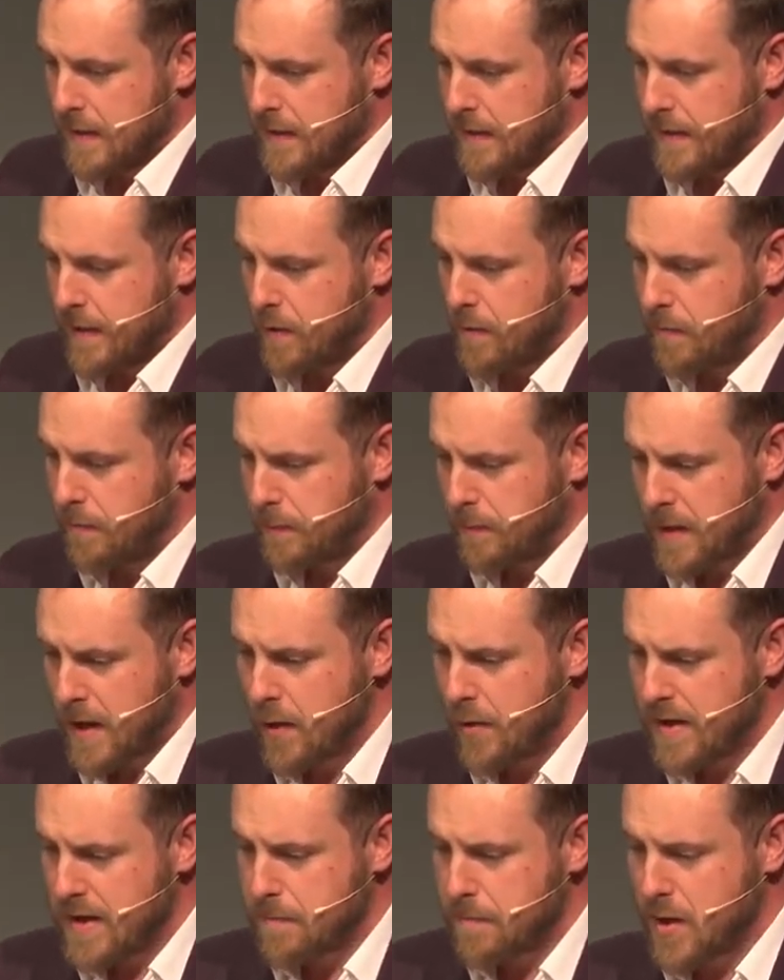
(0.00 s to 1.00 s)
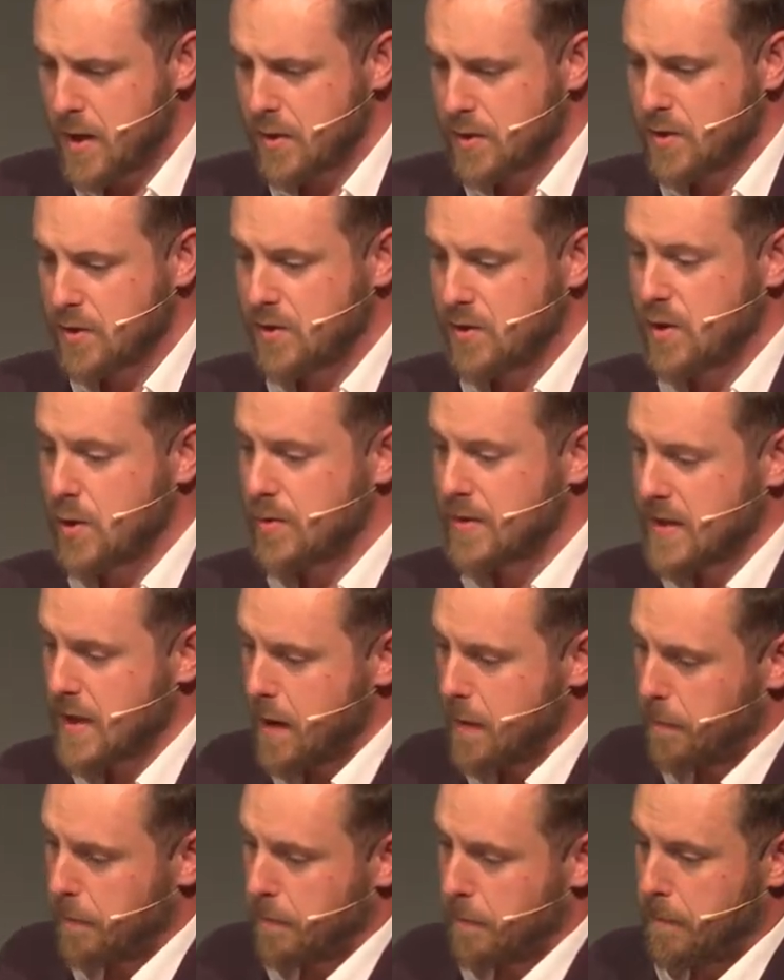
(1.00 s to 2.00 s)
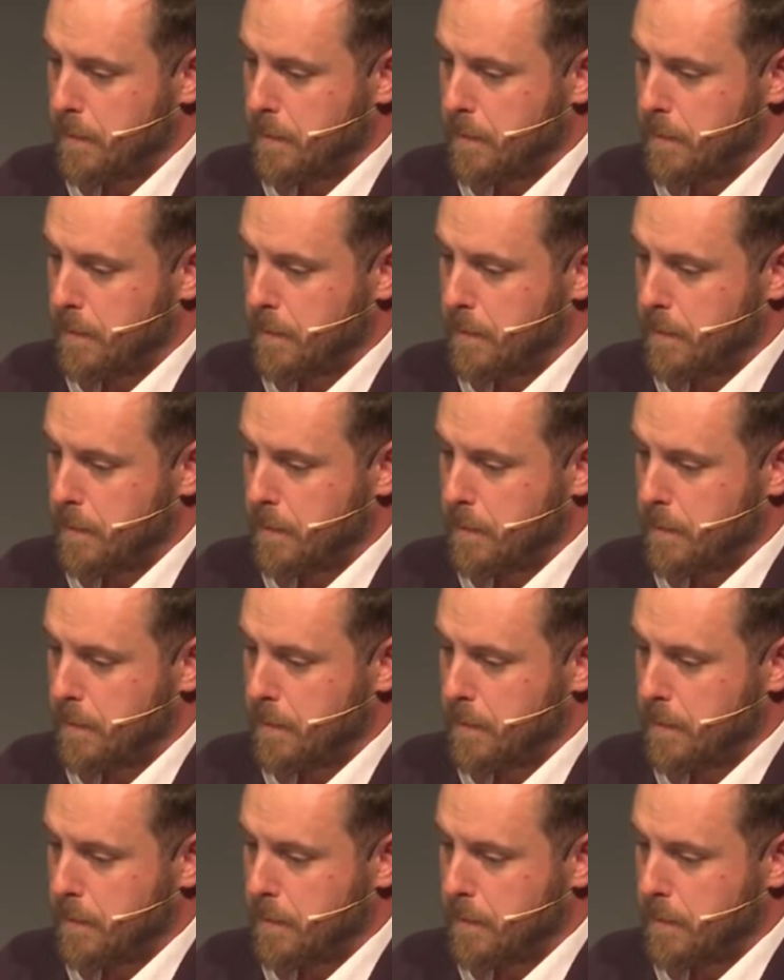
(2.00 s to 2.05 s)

There are currently merchants using our